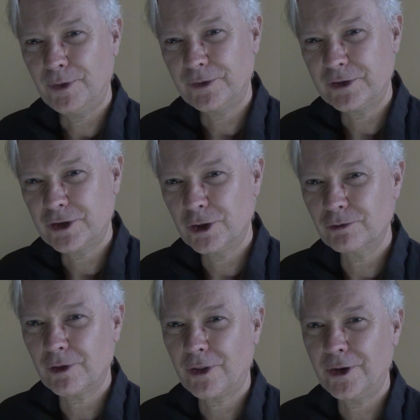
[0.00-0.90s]
put
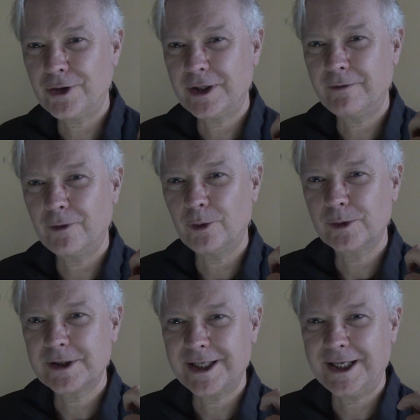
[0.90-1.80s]
230
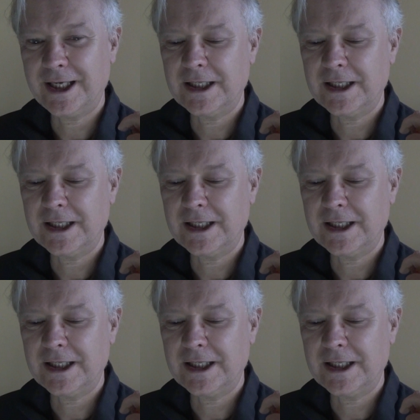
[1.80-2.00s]
volt uh,